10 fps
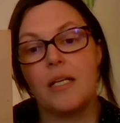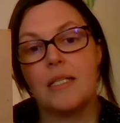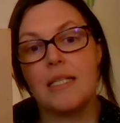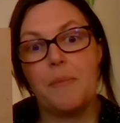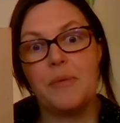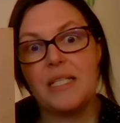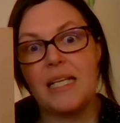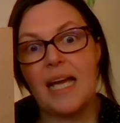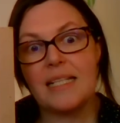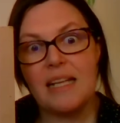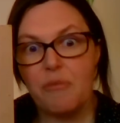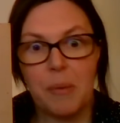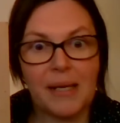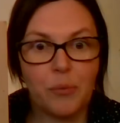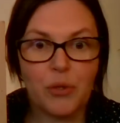somebody has never
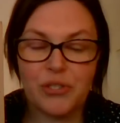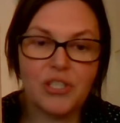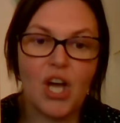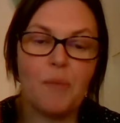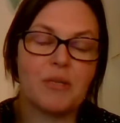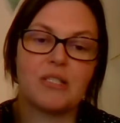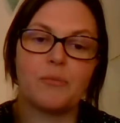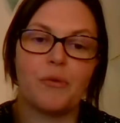played What's the Time, Mr.